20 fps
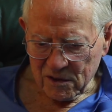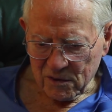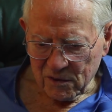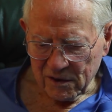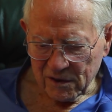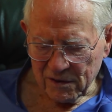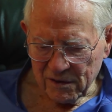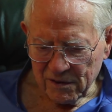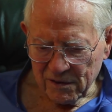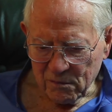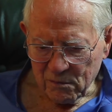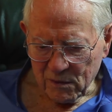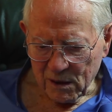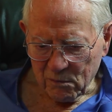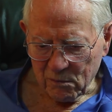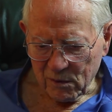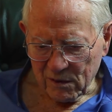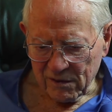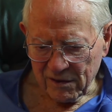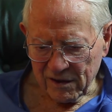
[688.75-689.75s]
would
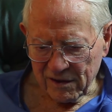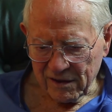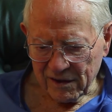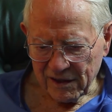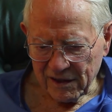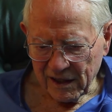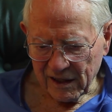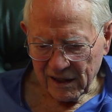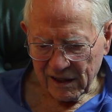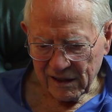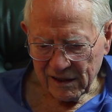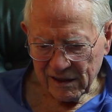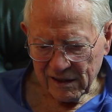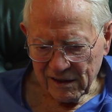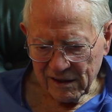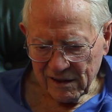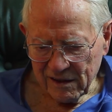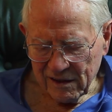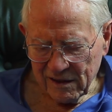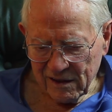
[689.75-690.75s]
remember their dead,
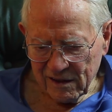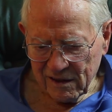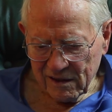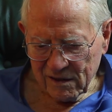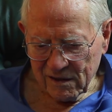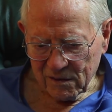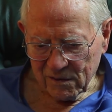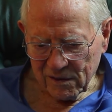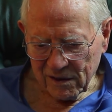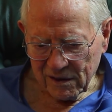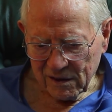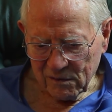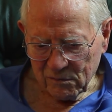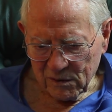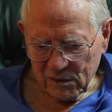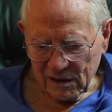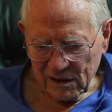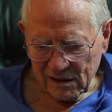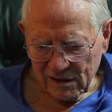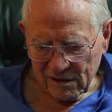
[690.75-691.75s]
20
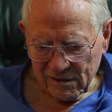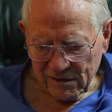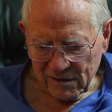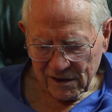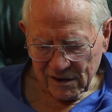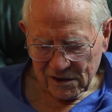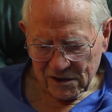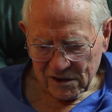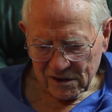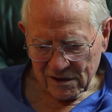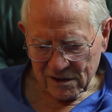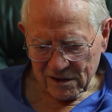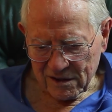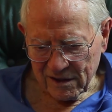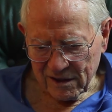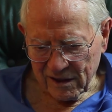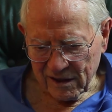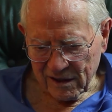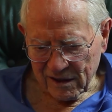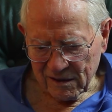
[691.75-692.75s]
million Russians
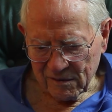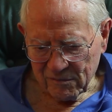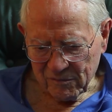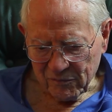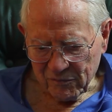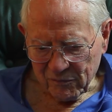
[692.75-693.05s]
dead,